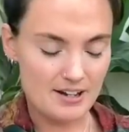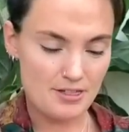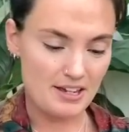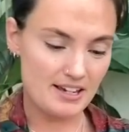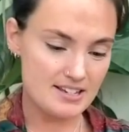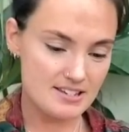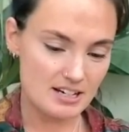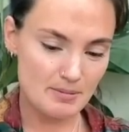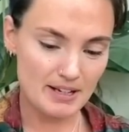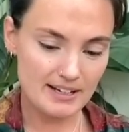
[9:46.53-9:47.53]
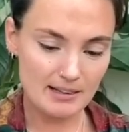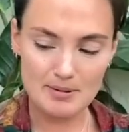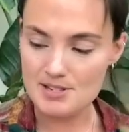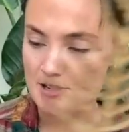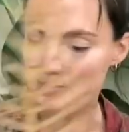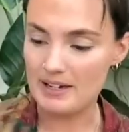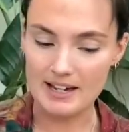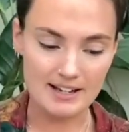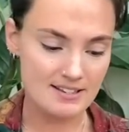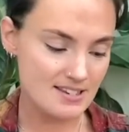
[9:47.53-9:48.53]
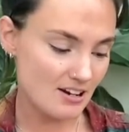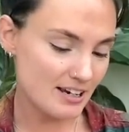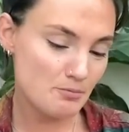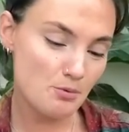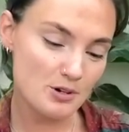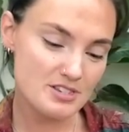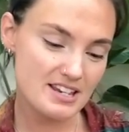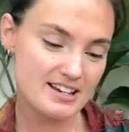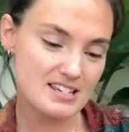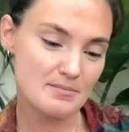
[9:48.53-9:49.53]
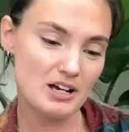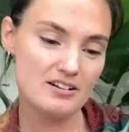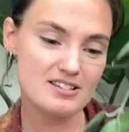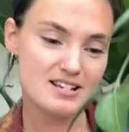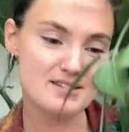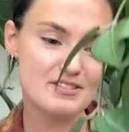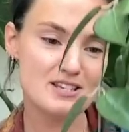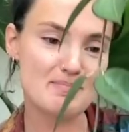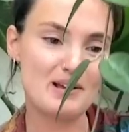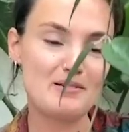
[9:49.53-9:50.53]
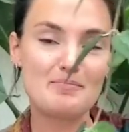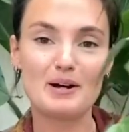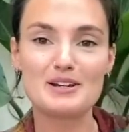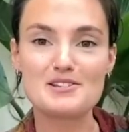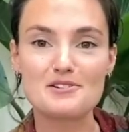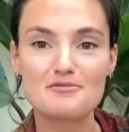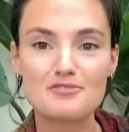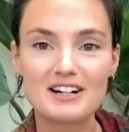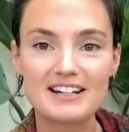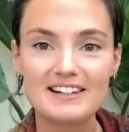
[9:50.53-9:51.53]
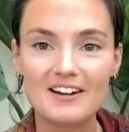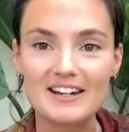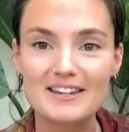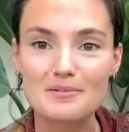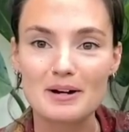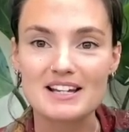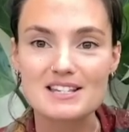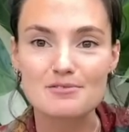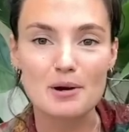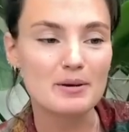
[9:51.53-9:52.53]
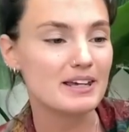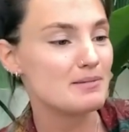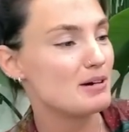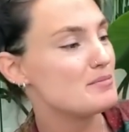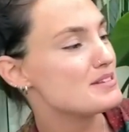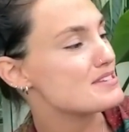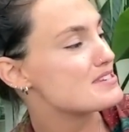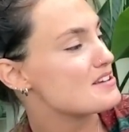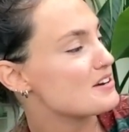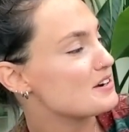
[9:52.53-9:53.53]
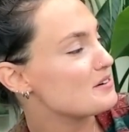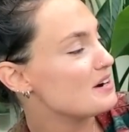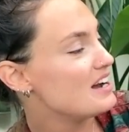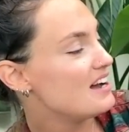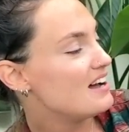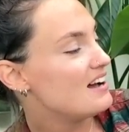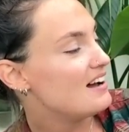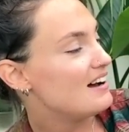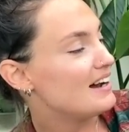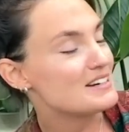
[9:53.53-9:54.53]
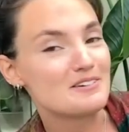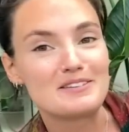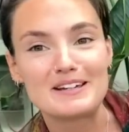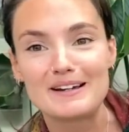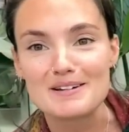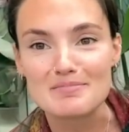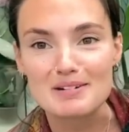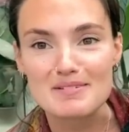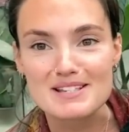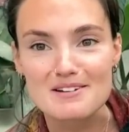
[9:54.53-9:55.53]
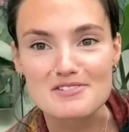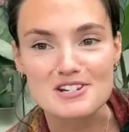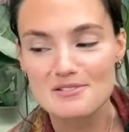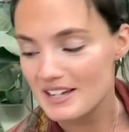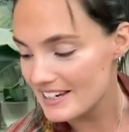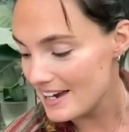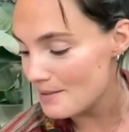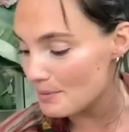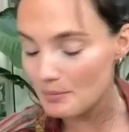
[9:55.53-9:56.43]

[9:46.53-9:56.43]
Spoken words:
I think it's going to be a little bit too big, and I would take some cuttings of this plant, but I do really like the way it's growing at the moment, so I don't think I can bring myself to do that yet.